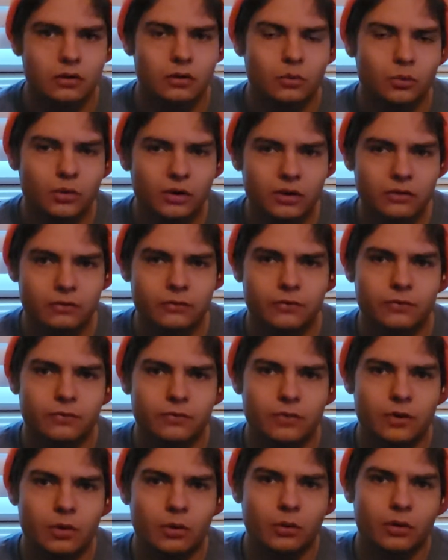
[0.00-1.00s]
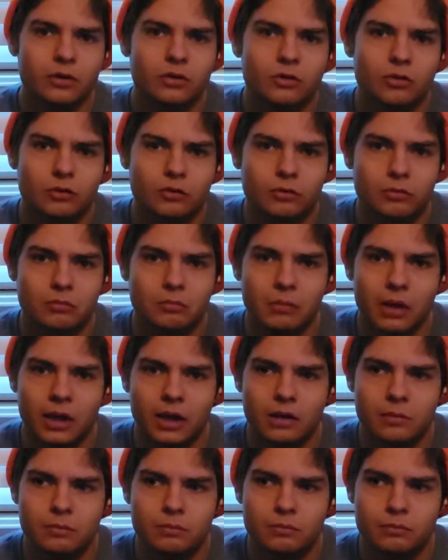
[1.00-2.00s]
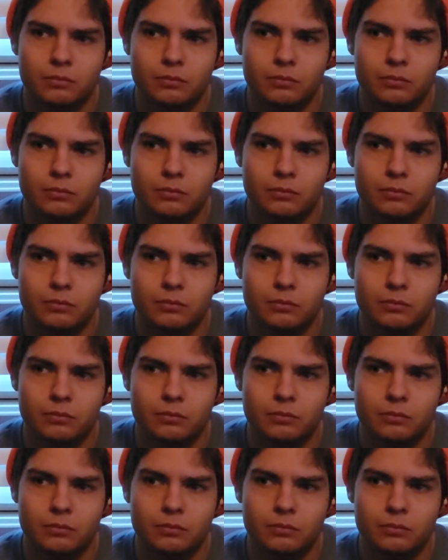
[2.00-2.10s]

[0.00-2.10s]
What if there was a